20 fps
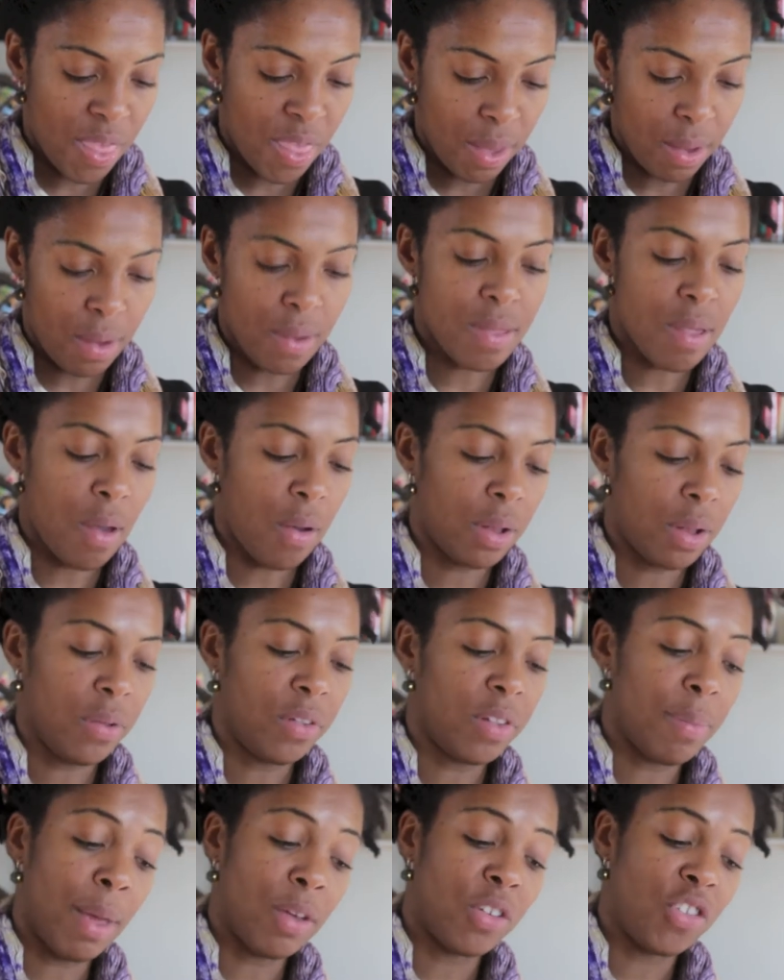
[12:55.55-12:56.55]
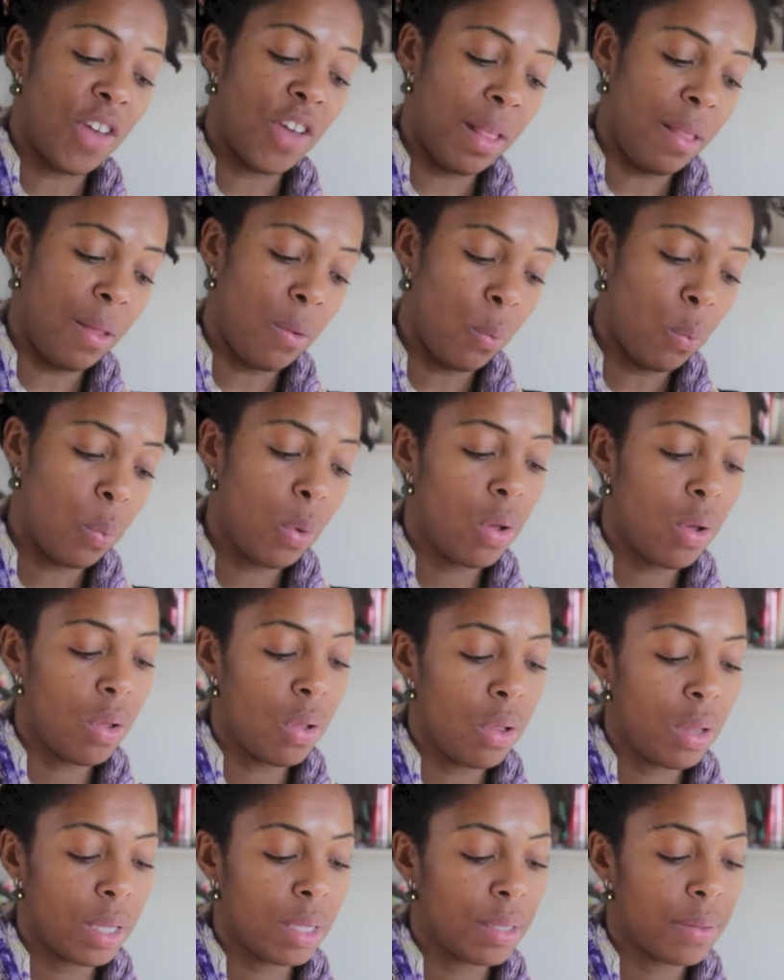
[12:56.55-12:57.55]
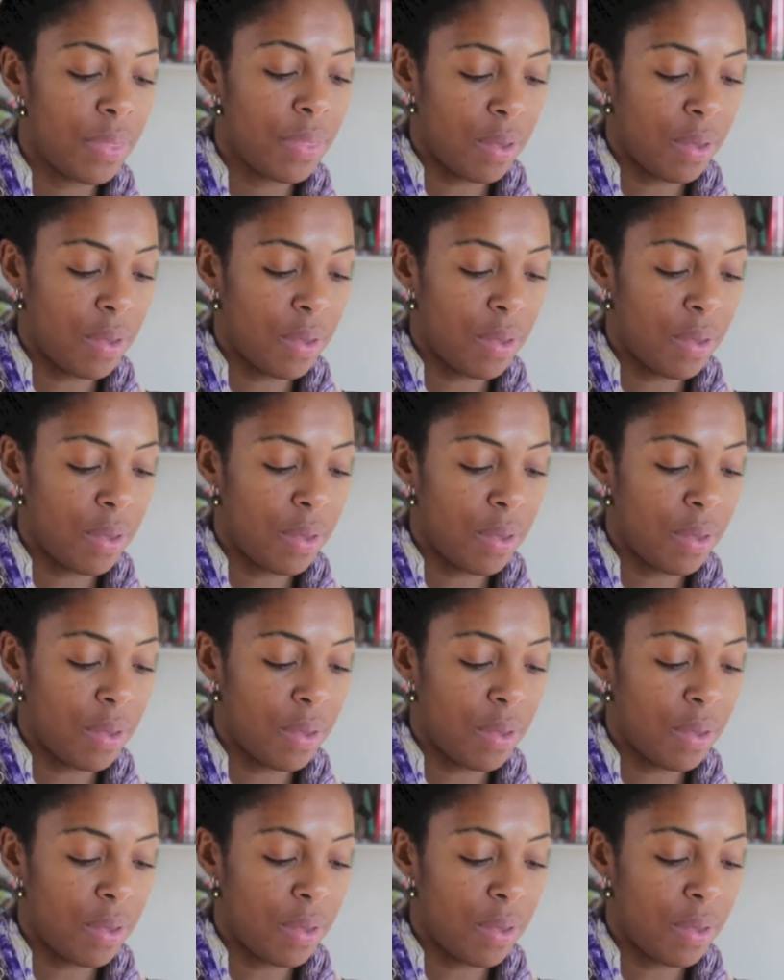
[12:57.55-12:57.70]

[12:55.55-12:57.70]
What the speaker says: There's articles about Shetland wool.